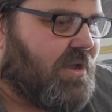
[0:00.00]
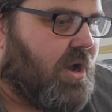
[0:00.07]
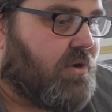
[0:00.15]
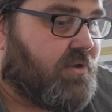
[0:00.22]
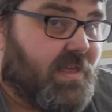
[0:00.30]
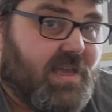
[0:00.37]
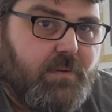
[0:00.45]
That, oh
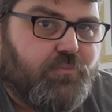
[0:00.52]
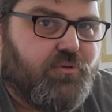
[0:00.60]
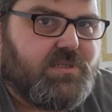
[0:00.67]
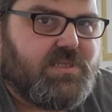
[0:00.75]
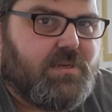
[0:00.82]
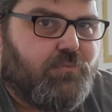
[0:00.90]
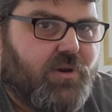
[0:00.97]
no, they had a
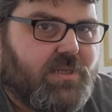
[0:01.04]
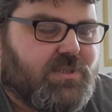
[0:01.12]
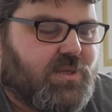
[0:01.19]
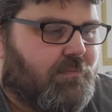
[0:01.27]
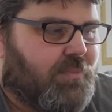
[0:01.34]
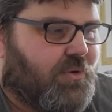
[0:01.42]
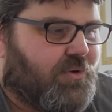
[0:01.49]
printing press
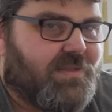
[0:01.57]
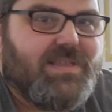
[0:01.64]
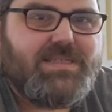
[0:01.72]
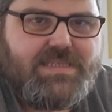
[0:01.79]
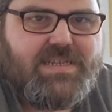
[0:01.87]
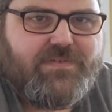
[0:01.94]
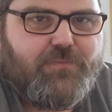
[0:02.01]
on board. They
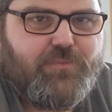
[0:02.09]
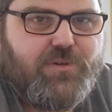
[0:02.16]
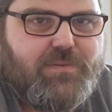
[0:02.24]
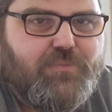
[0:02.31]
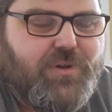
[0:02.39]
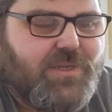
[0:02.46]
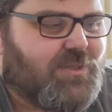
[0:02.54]
did have a
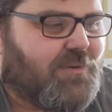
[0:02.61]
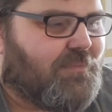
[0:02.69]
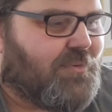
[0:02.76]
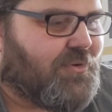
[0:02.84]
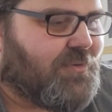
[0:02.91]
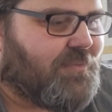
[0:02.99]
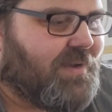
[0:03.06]
printing press on
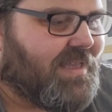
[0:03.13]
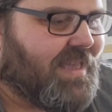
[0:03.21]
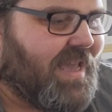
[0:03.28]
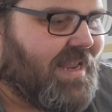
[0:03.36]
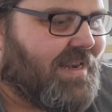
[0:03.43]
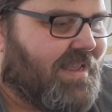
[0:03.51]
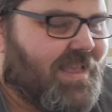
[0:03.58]
board, but
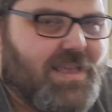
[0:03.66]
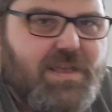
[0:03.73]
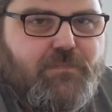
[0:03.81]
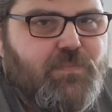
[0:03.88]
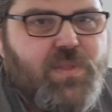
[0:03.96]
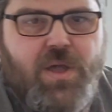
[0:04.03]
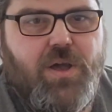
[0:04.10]
again,
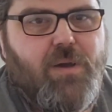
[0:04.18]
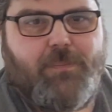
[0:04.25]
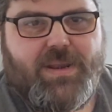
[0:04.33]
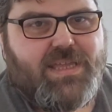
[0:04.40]
not a